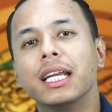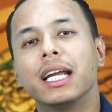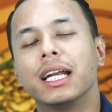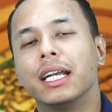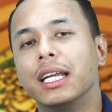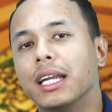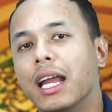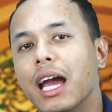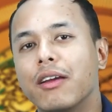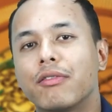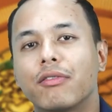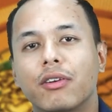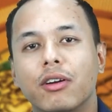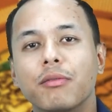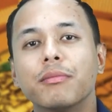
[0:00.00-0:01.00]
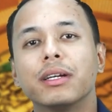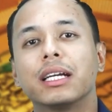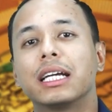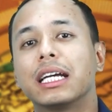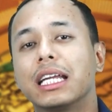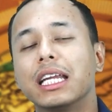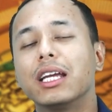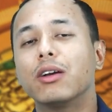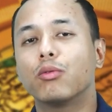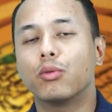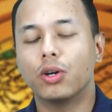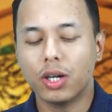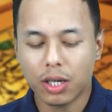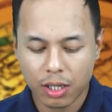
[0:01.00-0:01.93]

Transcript: derived from Greek word